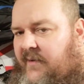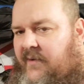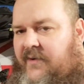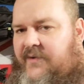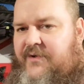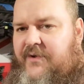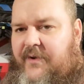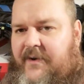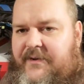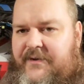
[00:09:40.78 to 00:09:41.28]
I'm
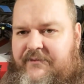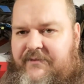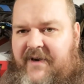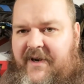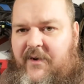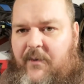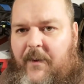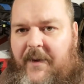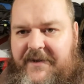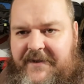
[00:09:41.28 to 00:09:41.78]
not sure I should
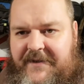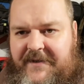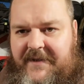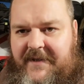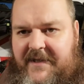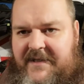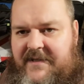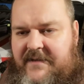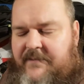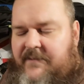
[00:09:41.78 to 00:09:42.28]
really go into
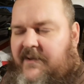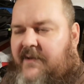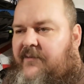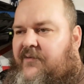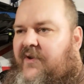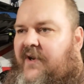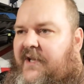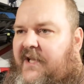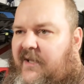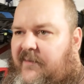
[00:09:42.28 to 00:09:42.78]
this.
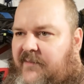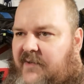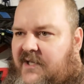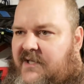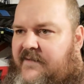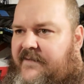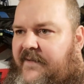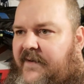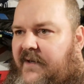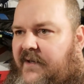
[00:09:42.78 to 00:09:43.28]
I'm trying to keep
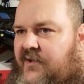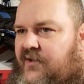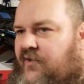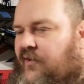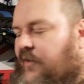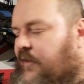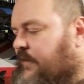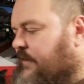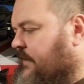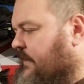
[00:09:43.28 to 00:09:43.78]
this very
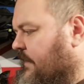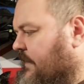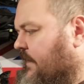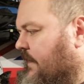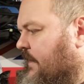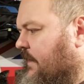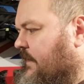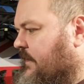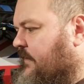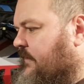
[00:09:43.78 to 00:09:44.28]
short.
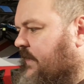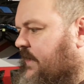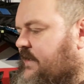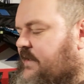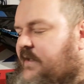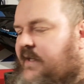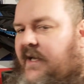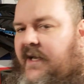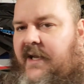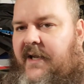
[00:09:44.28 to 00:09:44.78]
The
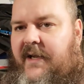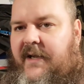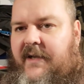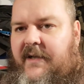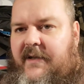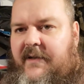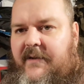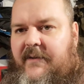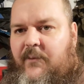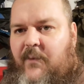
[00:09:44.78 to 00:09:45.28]
reason
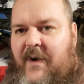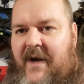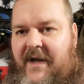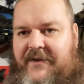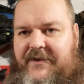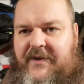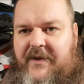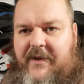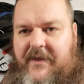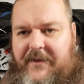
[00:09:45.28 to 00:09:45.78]
I
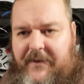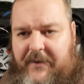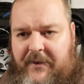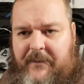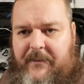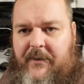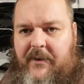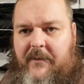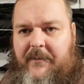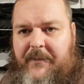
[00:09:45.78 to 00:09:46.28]
want
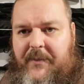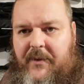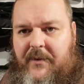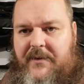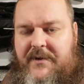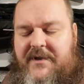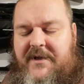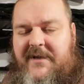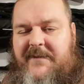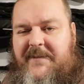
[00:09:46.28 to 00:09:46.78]
thermal
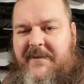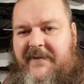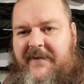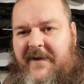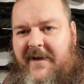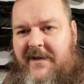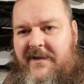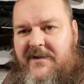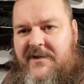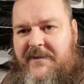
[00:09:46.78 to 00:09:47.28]
boots that
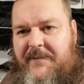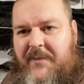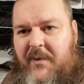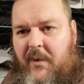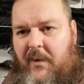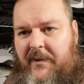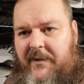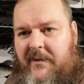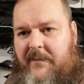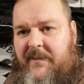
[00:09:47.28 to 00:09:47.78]
provide
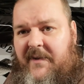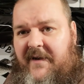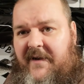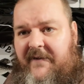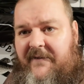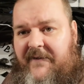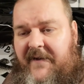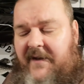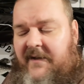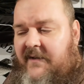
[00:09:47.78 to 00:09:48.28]
support on
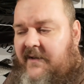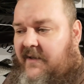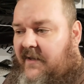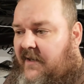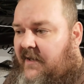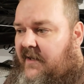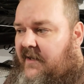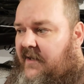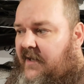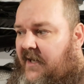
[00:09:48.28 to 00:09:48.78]
my feet
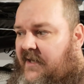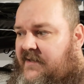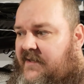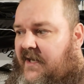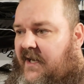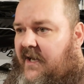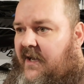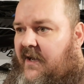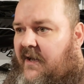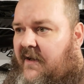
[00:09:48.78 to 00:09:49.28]

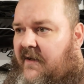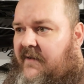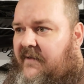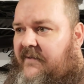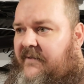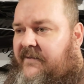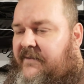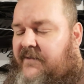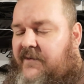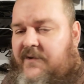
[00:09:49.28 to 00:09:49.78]
is I
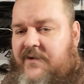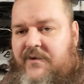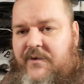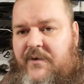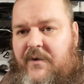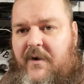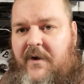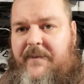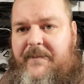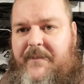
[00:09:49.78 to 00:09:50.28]
have
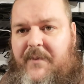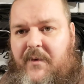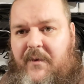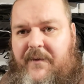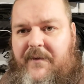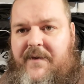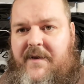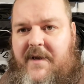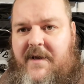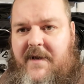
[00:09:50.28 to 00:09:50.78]
destroyed
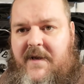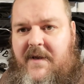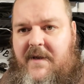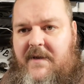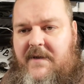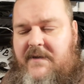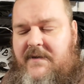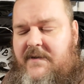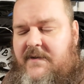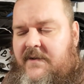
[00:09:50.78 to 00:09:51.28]
both
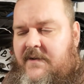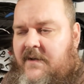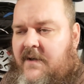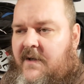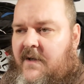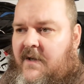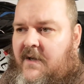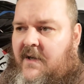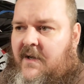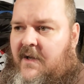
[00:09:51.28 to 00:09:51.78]
knees.
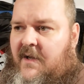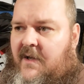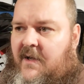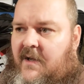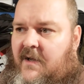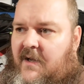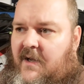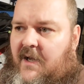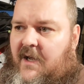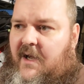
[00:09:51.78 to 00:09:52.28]

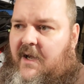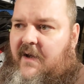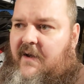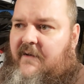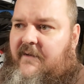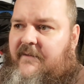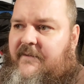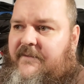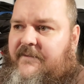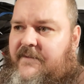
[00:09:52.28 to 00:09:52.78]
I
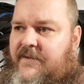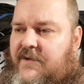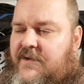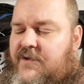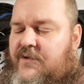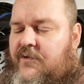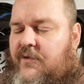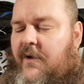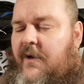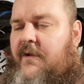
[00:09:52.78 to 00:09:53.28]
have
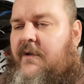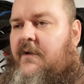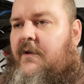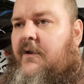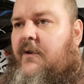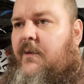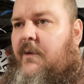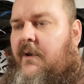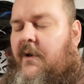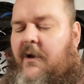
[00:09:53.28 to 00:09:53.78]
destroyed the
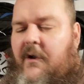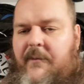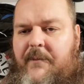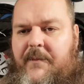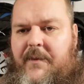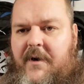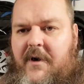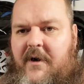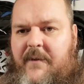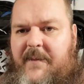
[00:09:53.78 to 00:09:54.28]
lower
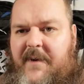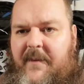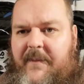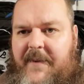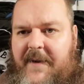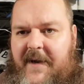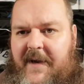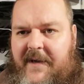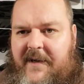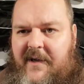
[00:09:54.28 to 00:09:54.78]
lumbar on my
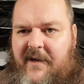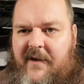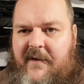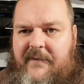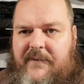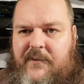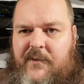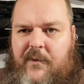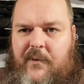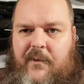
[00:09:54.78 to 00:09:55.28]
back. I
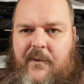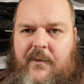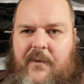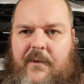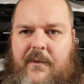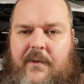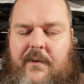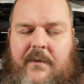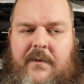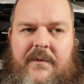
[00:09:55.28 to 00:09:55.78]
have
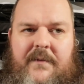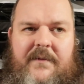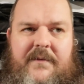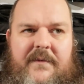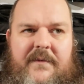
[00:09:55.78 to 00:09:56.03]
two